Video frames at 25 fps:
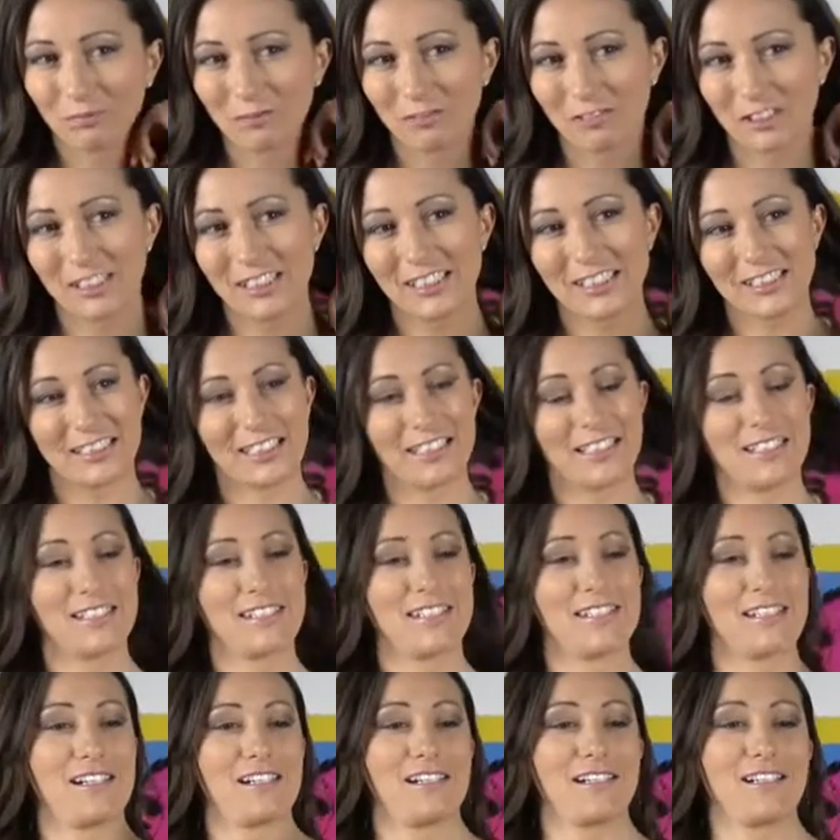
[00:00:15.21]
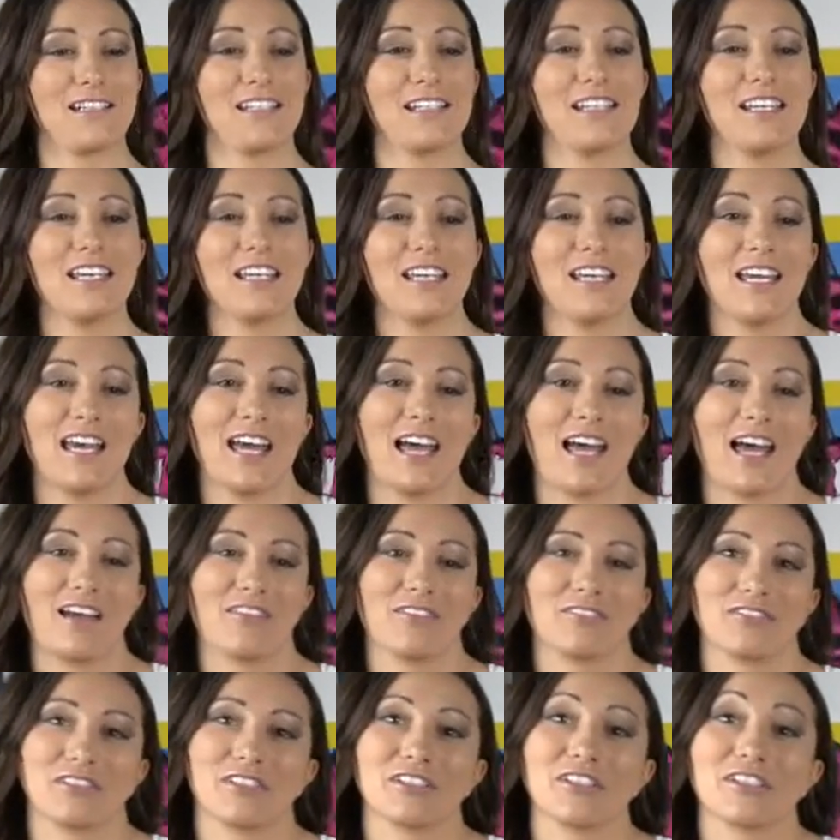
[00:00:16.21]
We're just going to start
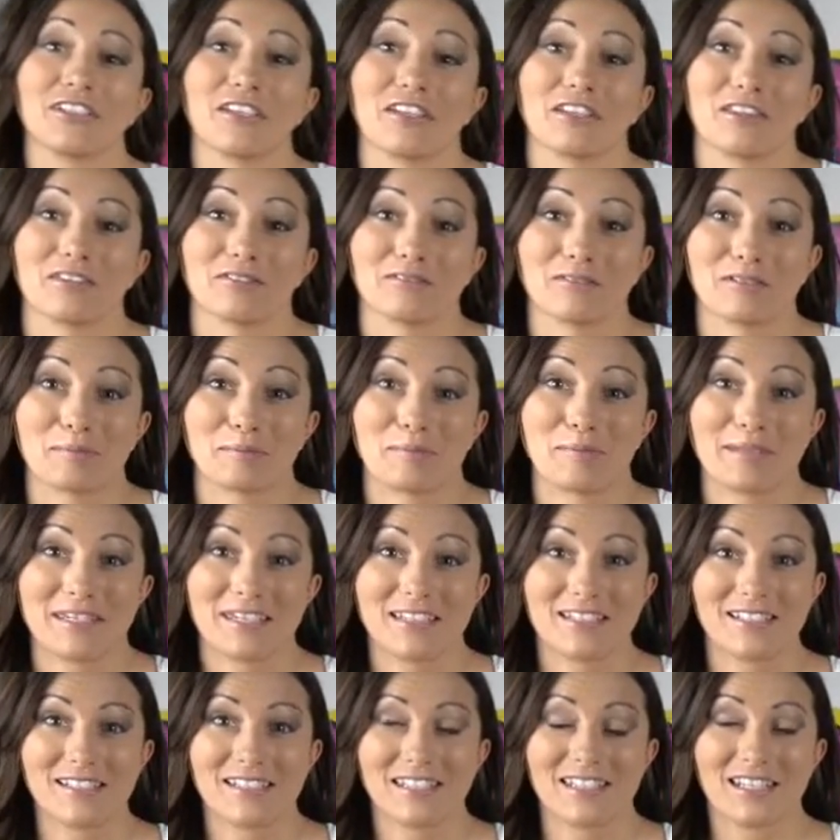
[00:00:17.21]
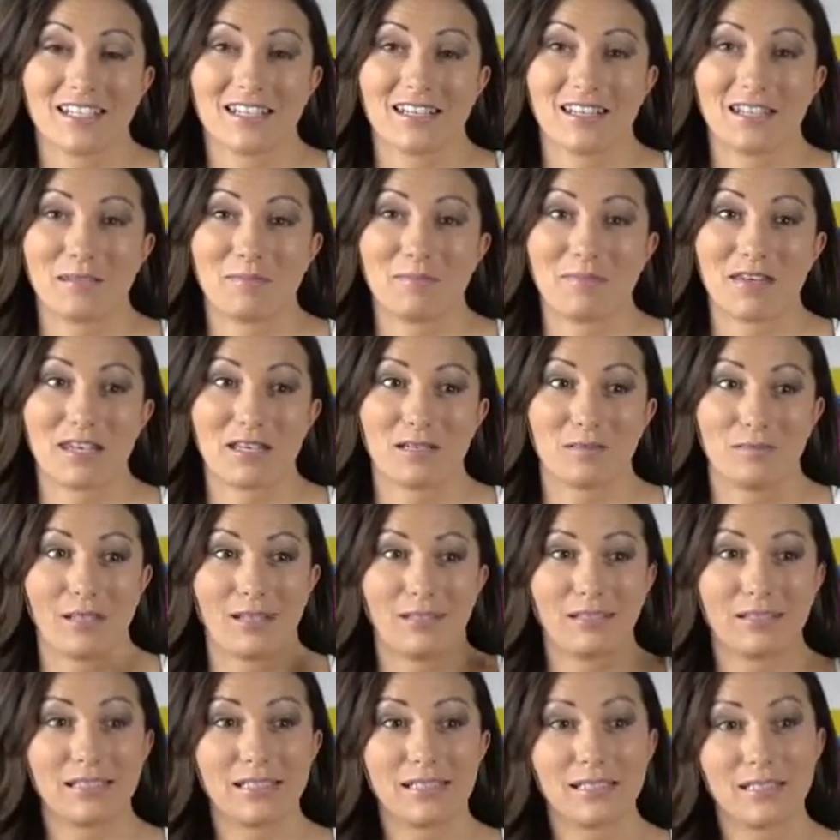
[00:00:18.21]
after the repeat of the main
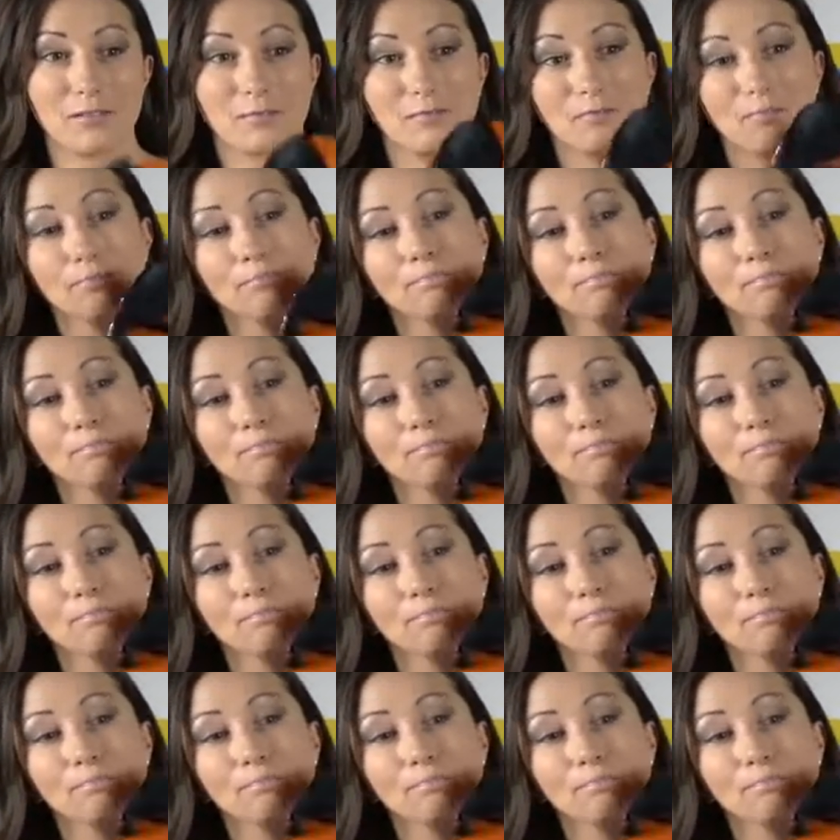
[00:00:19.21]
melody.